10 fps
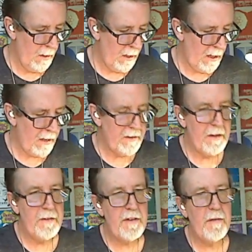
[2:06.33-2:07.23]
And I
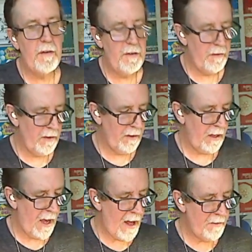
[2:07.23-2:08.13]
did several different
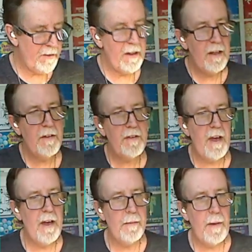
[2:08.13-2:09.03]
castings. I
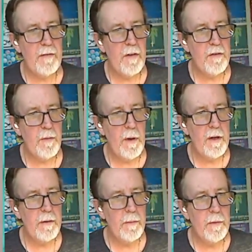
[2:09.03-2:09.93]
had my first
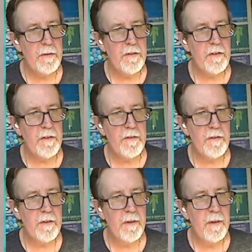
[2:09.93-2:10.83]
one was
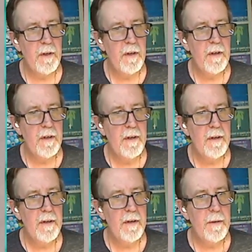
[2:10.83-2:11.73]
just
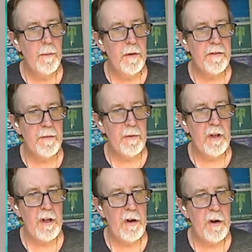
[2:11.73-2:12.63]
with some
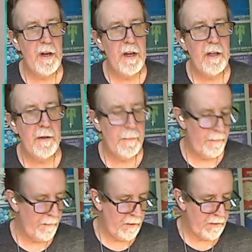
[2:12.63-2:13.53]
glitter in it,
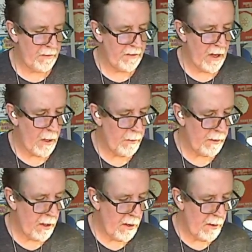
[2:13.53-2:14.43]
just to see how it would
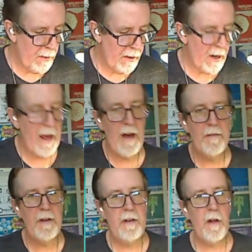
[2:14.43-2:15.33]
go. And I have
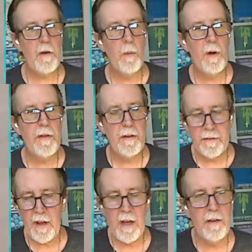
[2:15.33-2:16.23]
another one that's
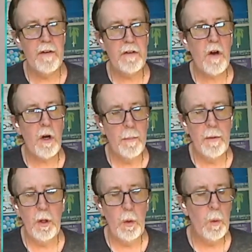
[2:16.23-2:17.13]
kind of a dark
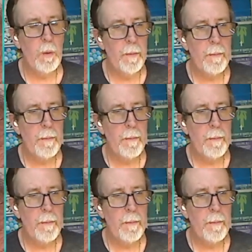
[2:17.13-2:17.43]
blue.